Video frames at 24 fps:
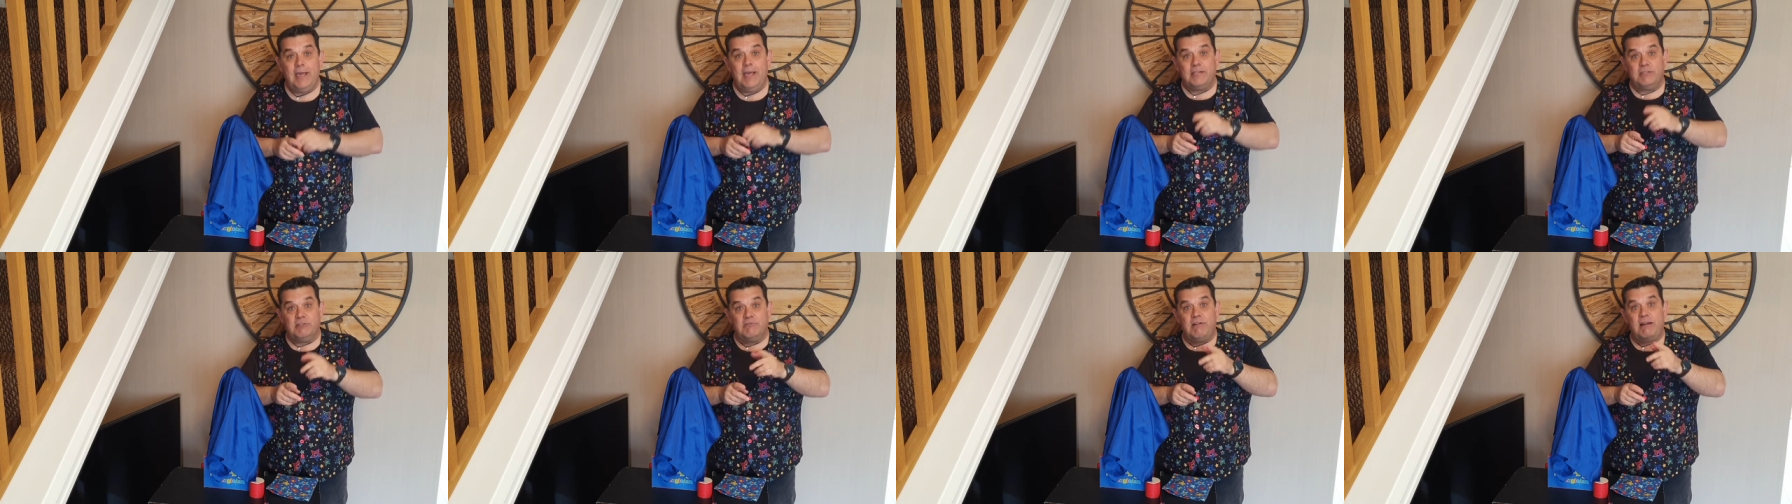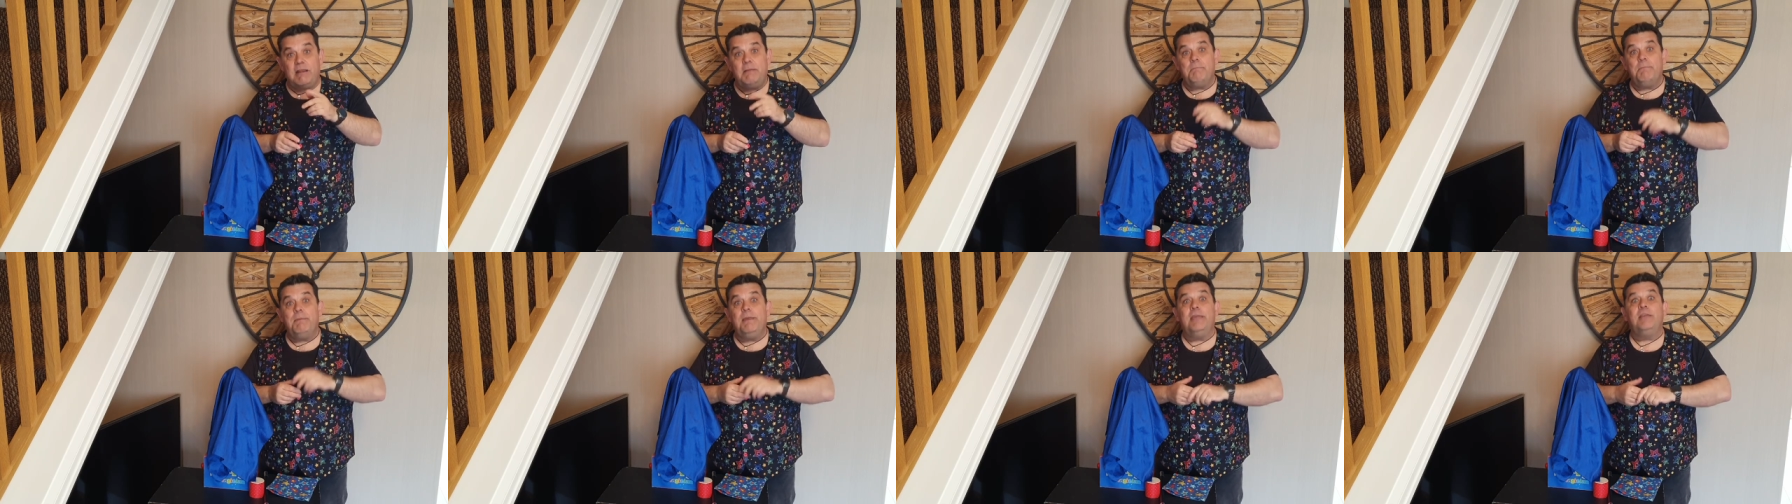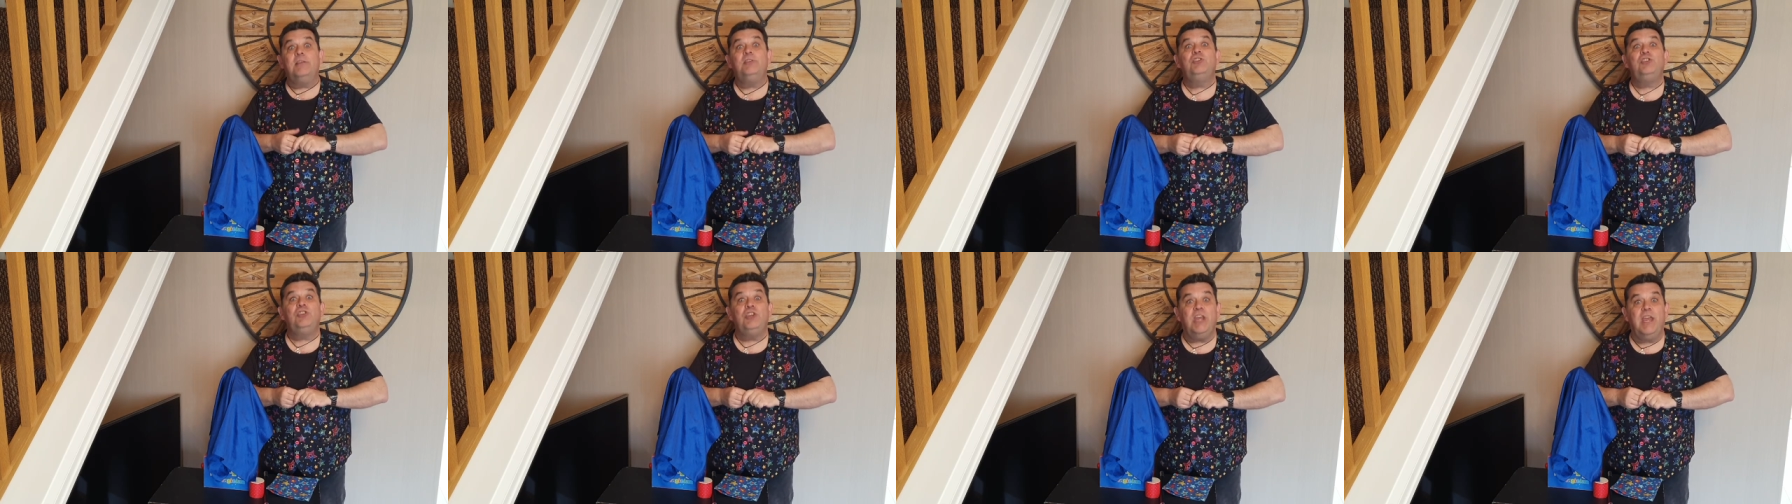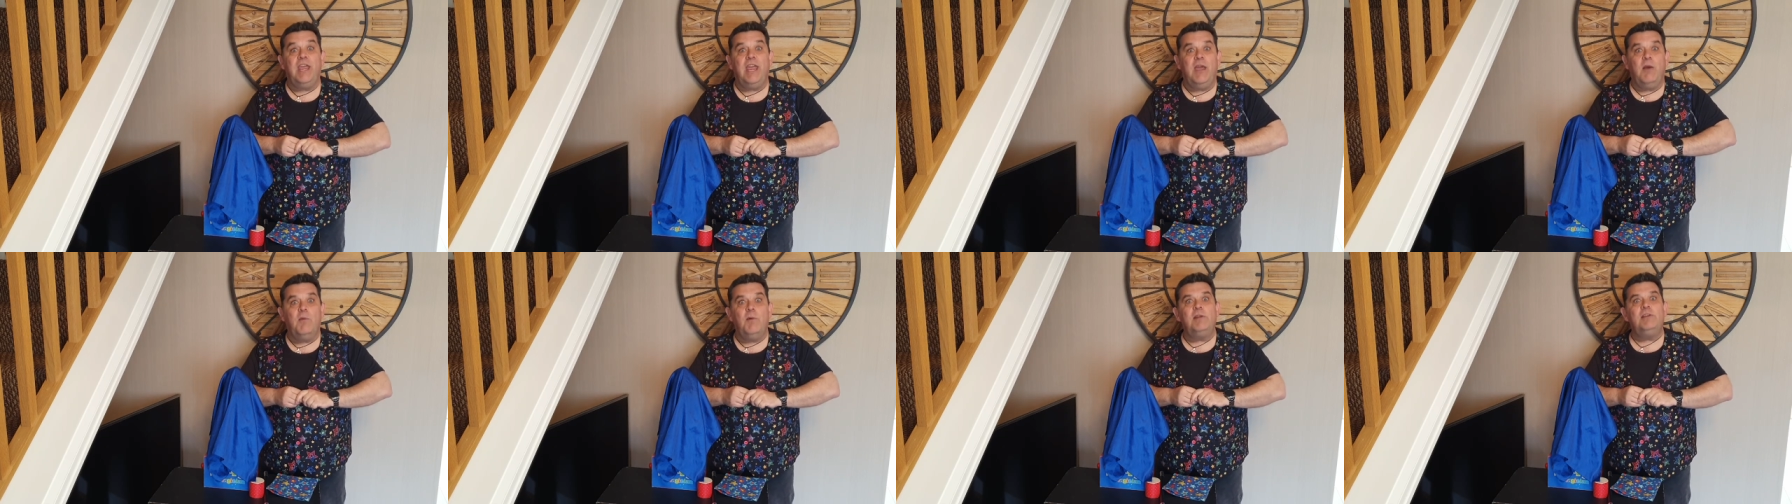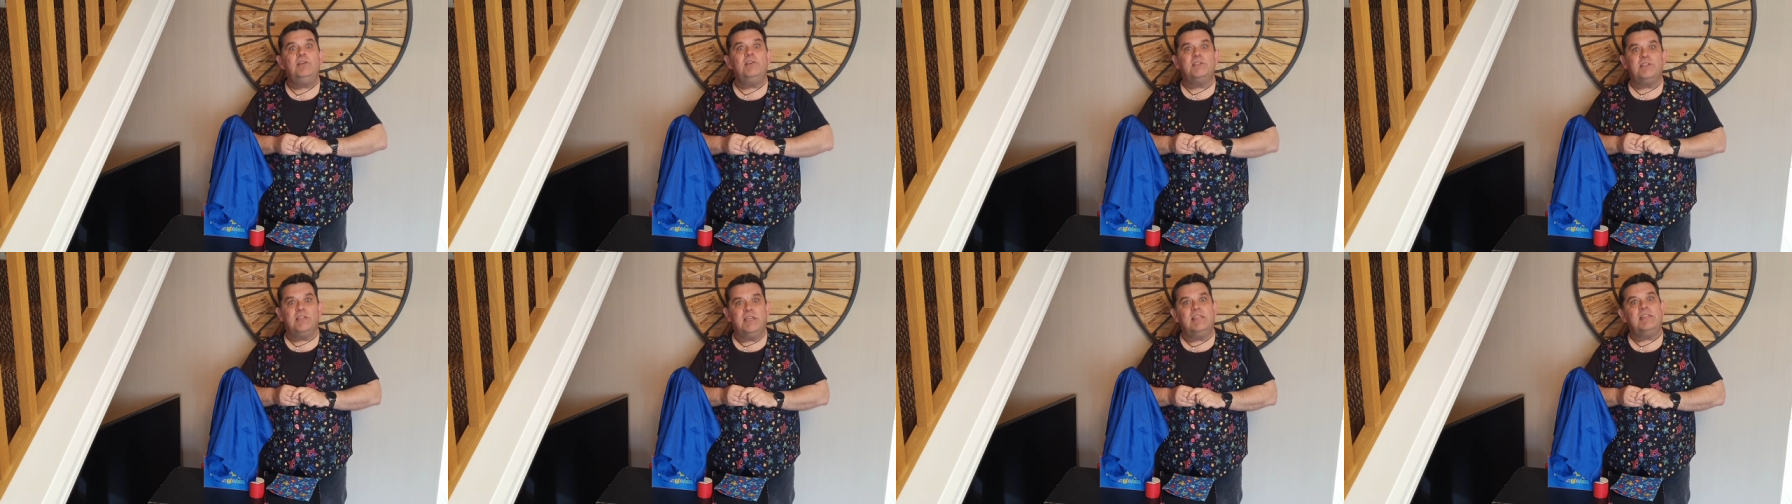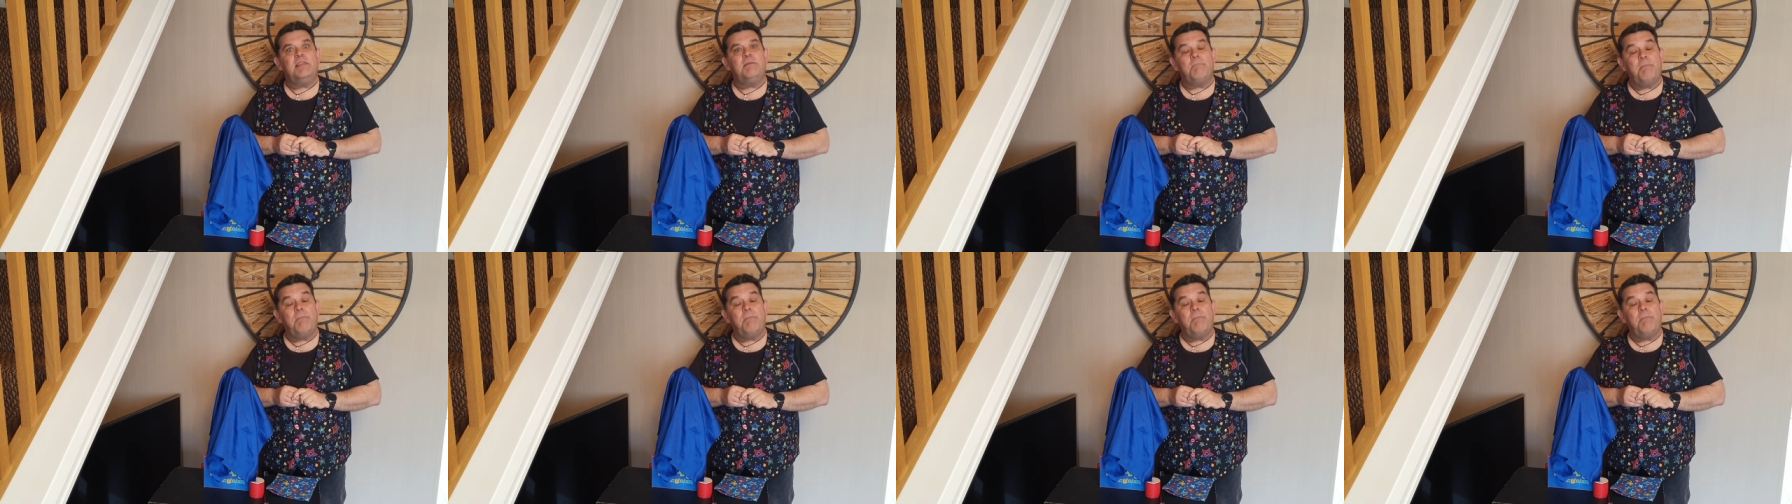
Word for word: a great big cheer when you see the